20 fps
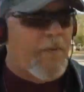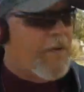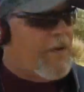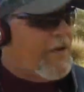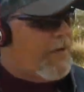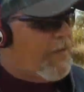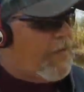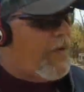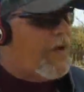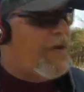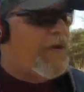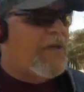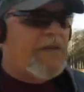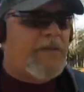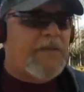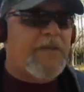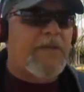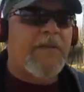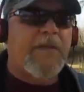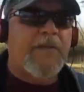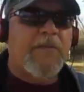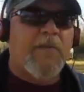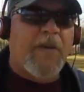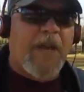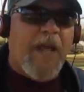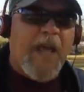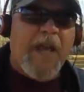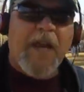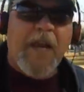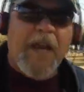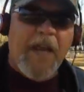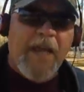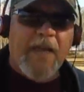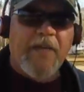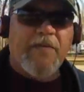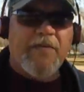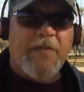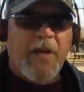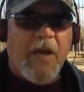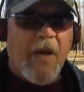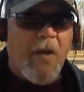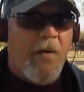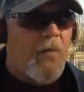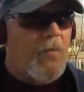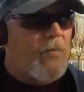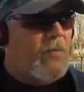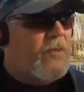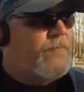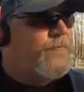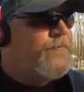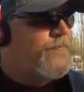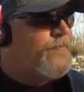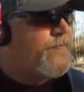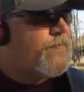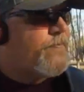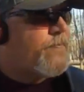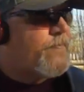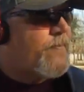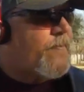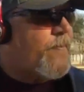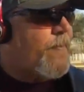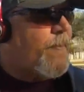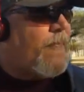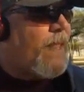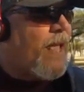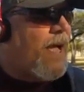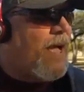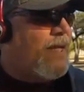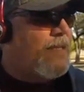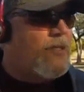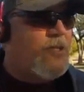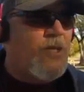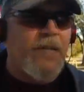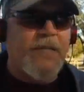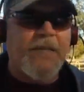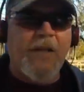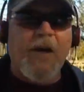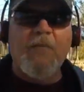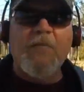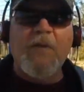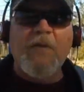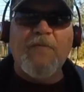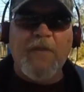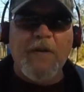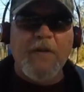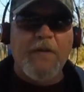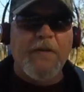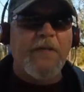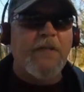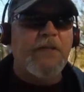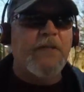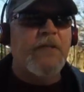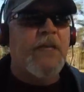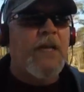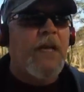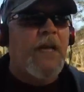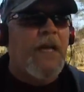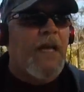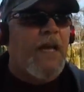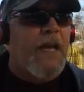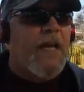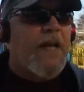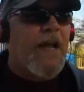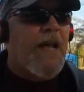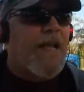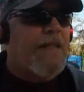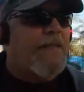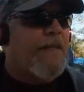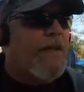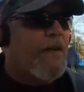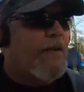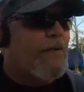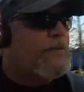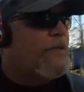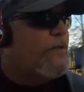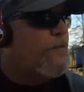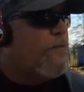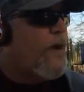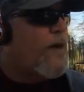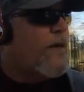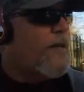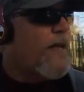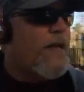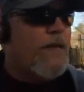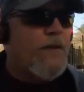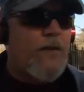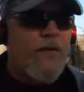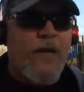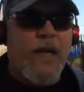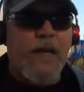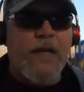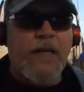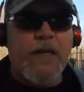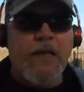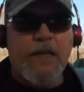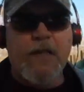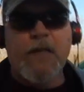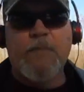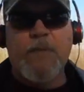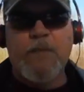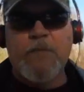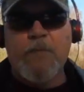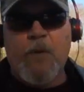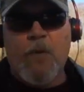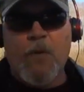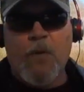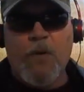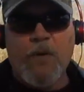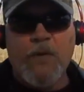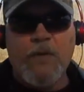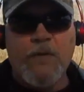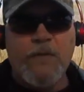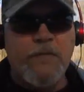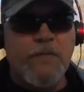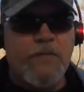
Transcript: What it was is when I left home, I checked all my fluids, and I thought the radiator needed a little bit more